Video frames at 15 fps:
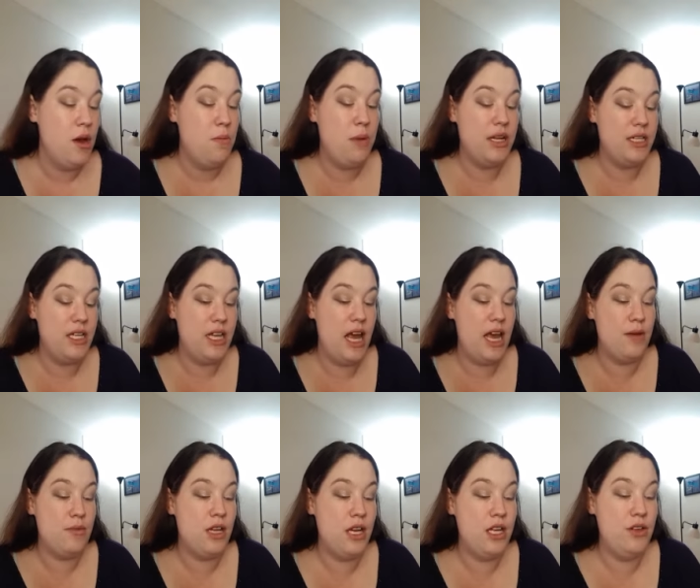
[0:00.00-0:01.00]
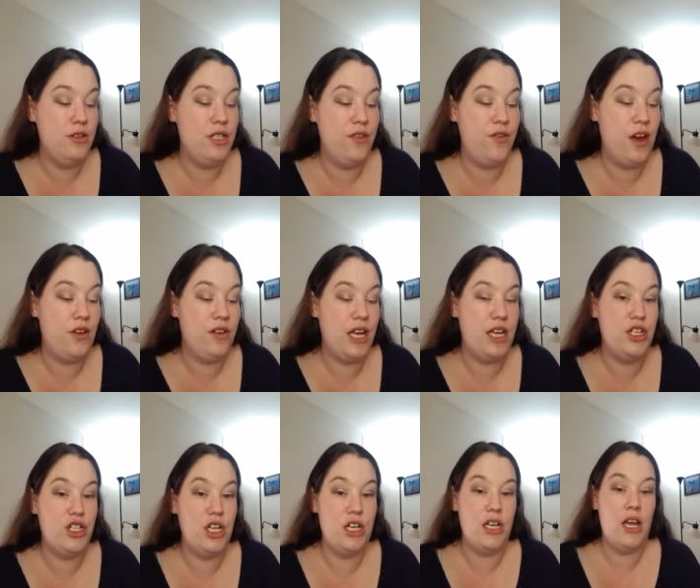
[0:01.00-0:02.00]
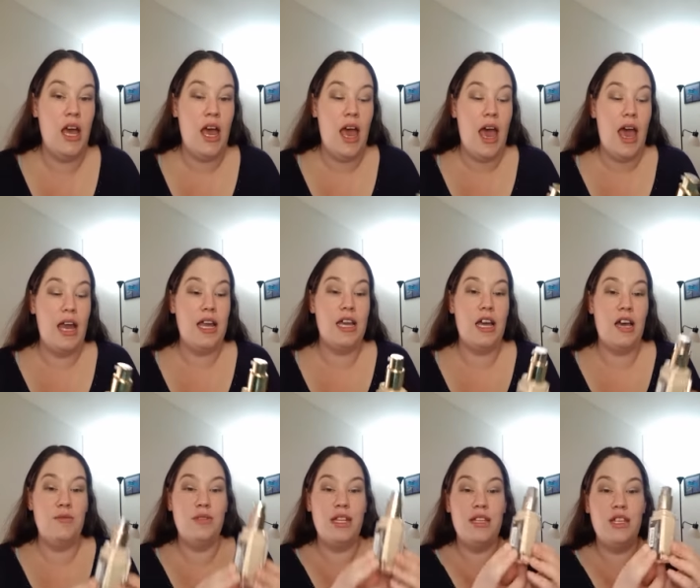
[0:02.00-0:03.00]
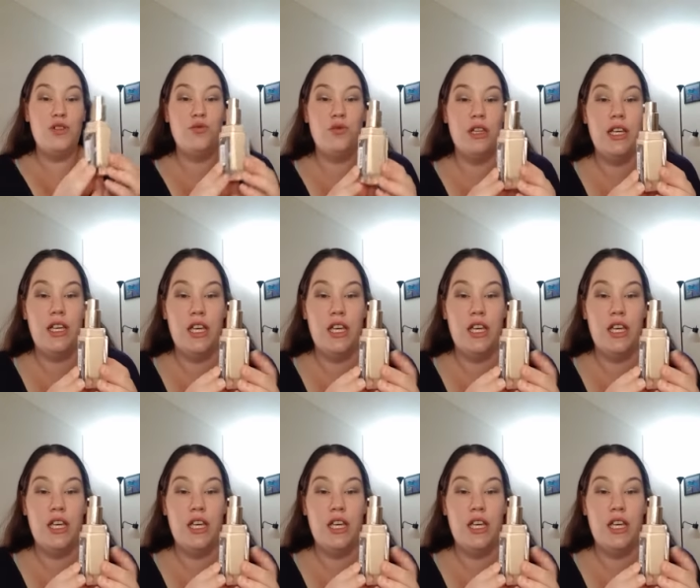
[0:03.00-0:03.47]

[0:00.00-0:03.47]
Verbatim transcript: But today I'm going to use the foundation and it comes in this really